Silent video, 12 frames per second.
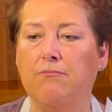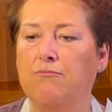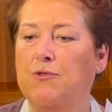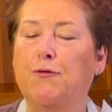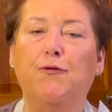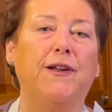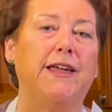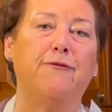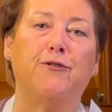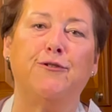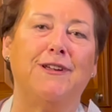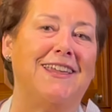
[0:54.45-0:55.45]
the
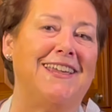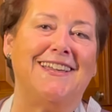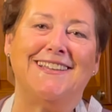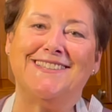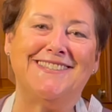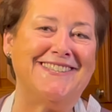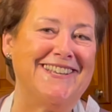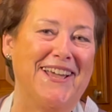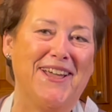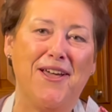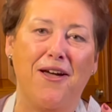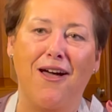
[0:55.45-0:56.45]
flavor is
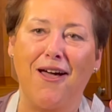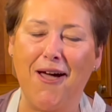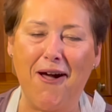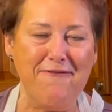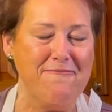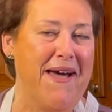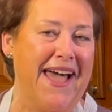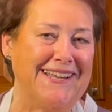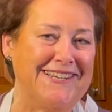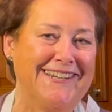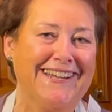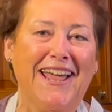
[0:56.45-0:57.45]

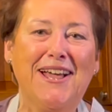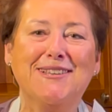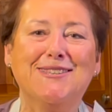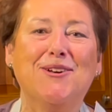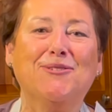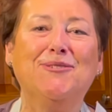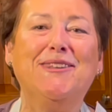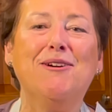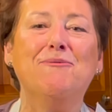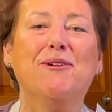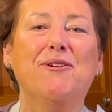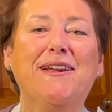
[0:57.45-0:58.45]
unmatched. So today
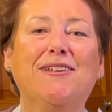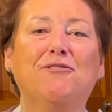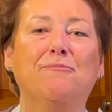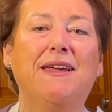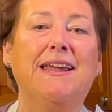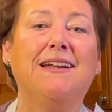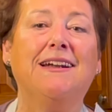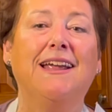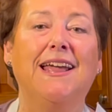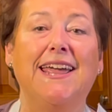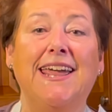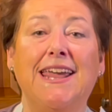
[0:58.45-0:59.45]
we're going to make
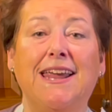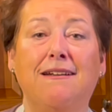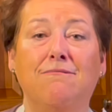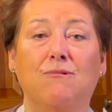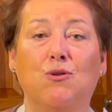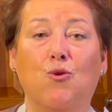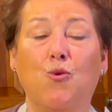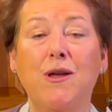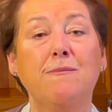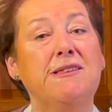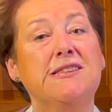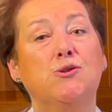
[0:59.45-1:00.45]
a
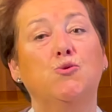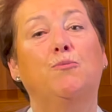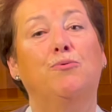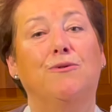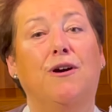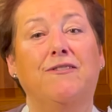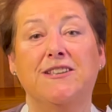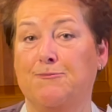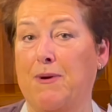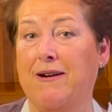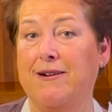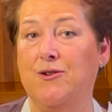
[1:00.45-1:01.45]
creamy soup of
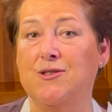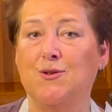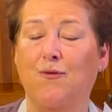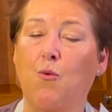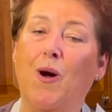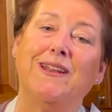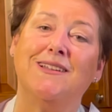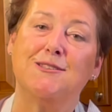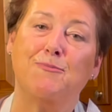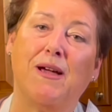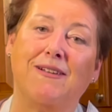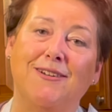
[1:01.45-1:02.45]
asparagus, of white
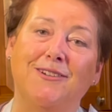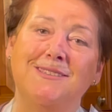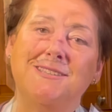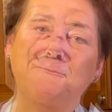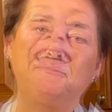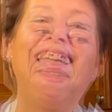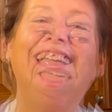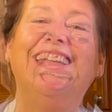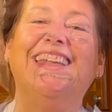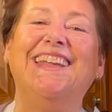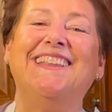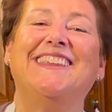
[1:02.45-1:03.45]
asparagus. It